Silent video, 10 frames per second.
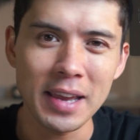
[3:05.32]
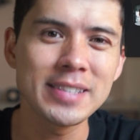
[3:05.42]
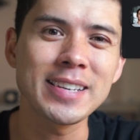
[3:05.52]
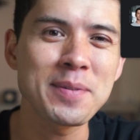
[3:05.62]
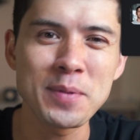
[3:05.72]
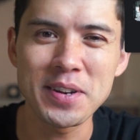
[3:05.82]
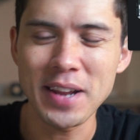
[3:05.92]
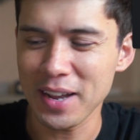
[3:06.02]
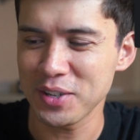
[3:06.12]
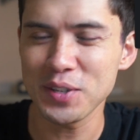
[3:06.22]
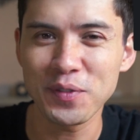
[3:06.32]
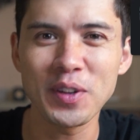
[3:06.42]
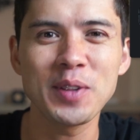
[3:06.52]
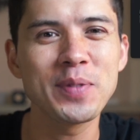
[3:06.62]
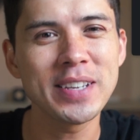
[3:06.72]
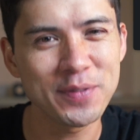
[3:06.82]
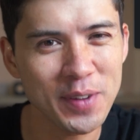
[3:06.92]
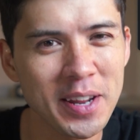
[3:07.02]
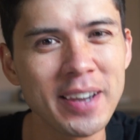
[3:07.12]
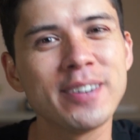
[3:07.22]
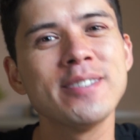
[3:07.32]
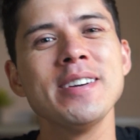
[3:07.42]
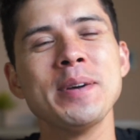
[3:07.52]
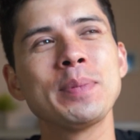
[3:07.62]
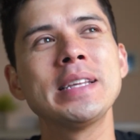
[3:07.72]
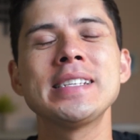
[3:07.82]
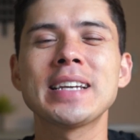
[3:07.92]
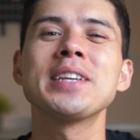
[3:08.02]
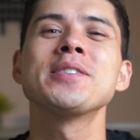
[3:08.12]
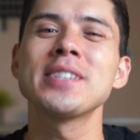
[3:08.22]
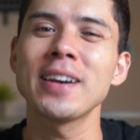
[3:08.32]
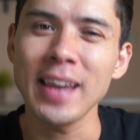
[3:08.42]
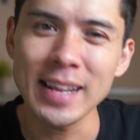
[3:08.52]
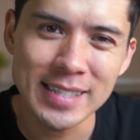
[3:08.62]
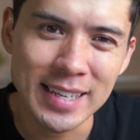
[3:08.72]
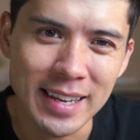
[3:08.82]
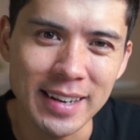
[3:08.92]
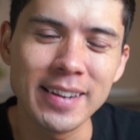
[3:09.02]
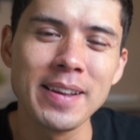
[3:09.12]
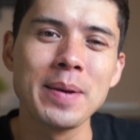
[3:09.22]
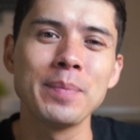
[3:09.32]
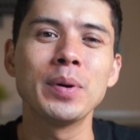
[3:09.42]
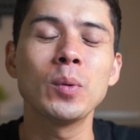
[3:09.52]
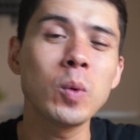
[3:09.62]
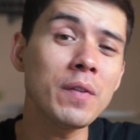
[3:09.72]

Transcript: hey Simon, I just filmed this video, please can you start editing it? But